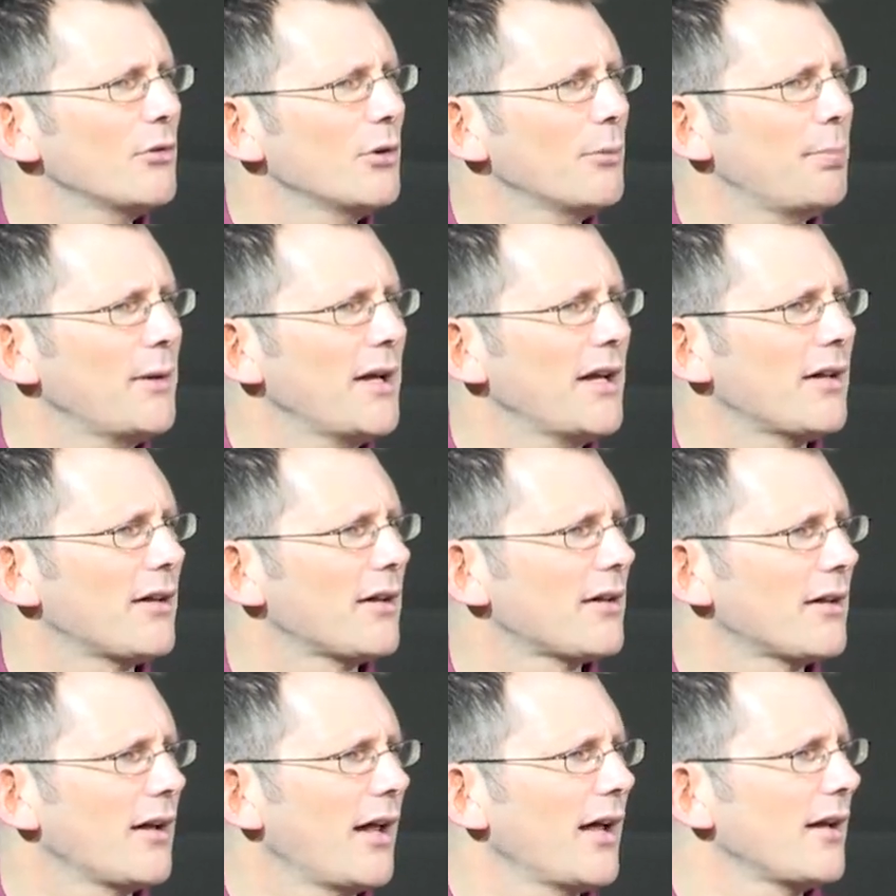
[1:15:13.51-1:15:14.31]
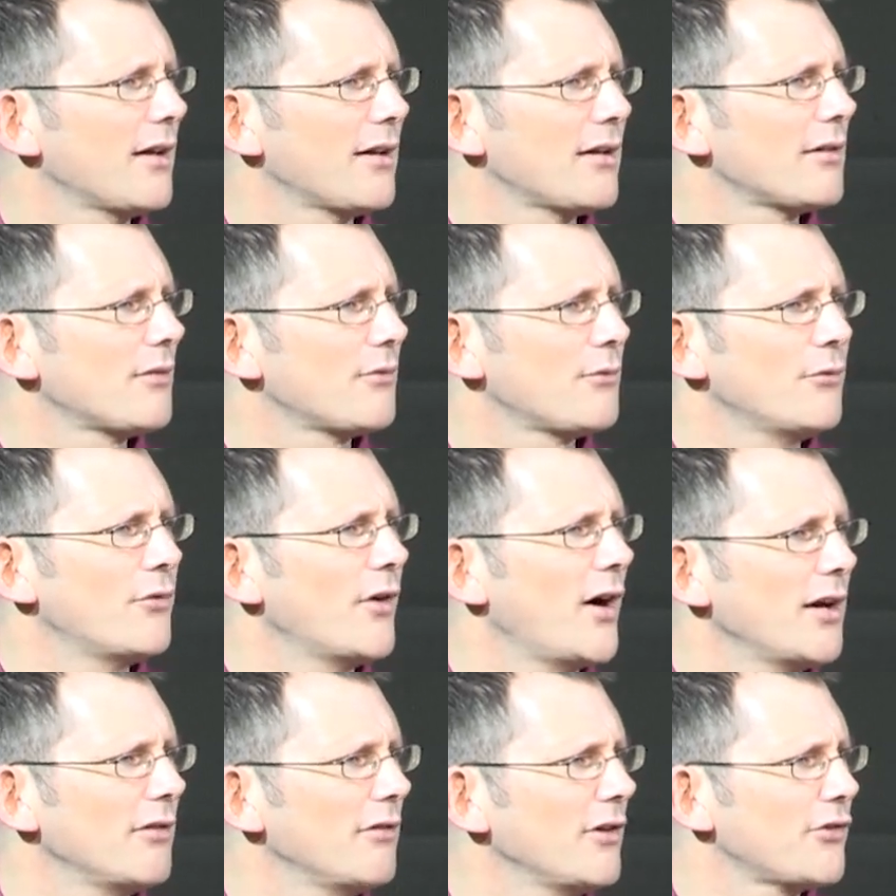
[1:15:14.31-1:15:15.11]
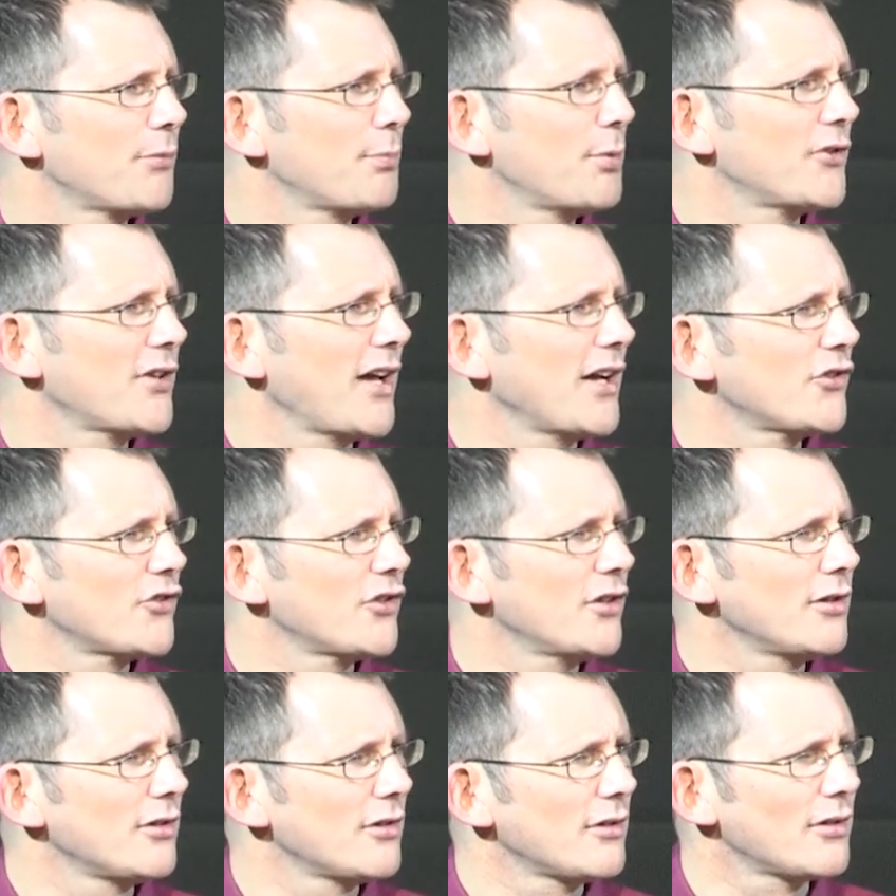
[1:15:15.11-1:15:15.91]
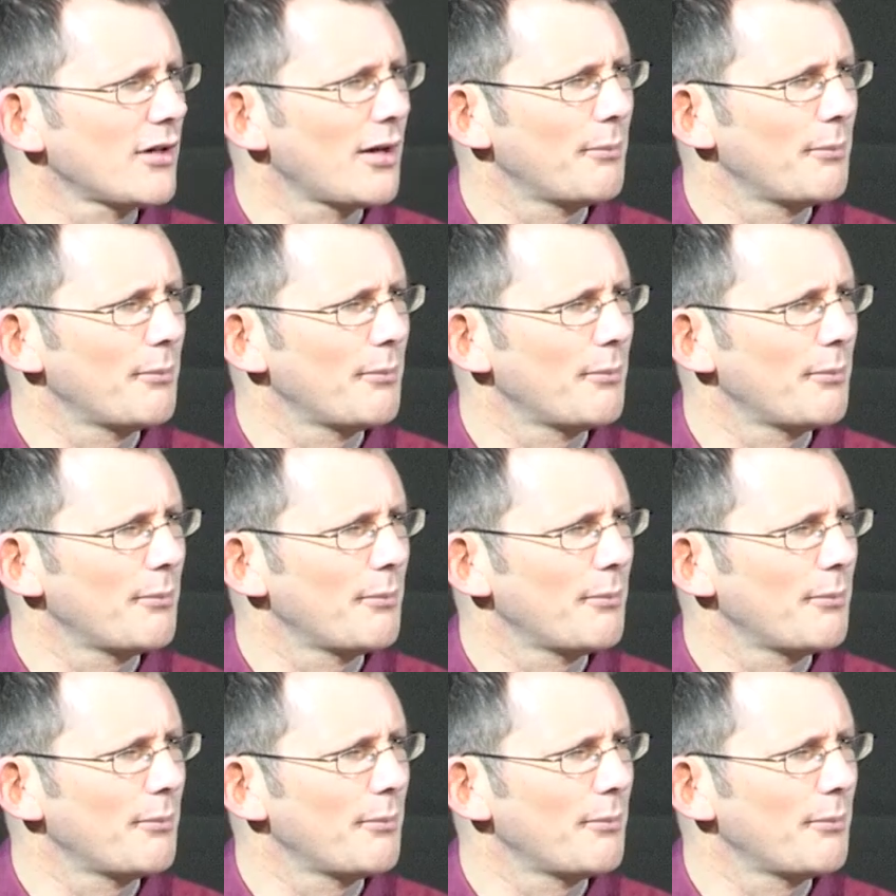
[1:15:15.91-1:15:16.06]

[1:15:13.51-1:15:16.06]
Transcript: who are a big like virus protection